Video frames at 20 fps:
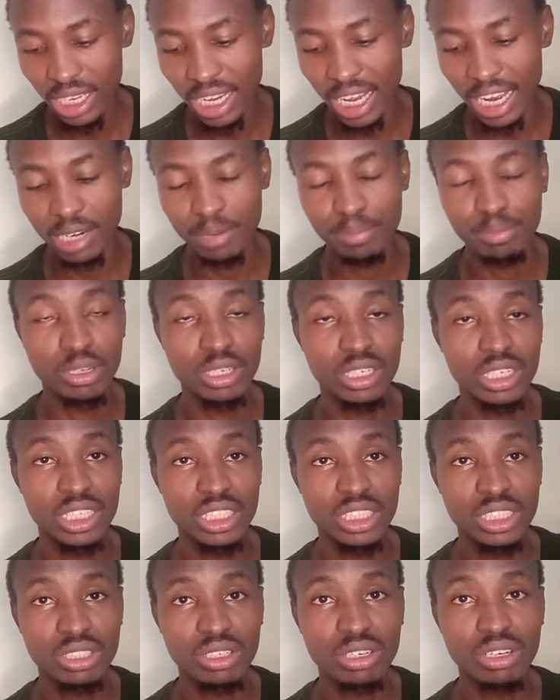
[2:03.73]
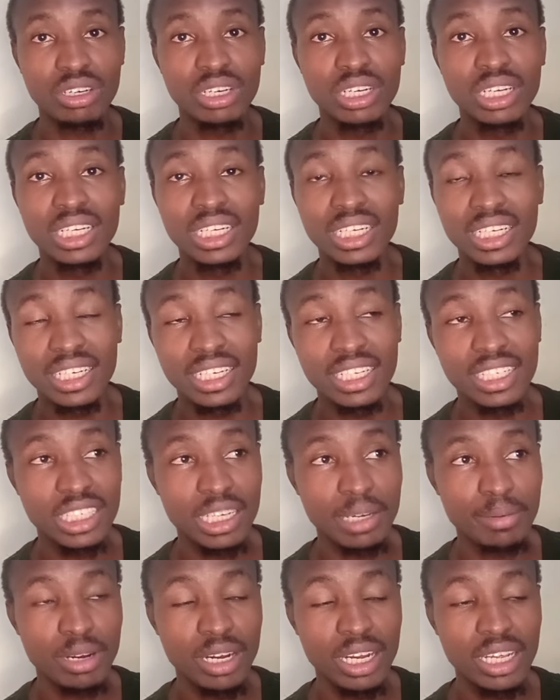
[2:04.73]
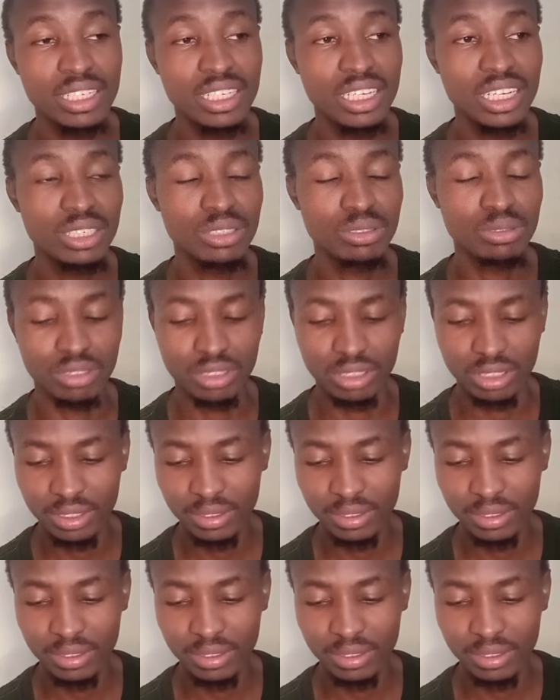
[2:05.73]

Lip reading: and potential destabilization.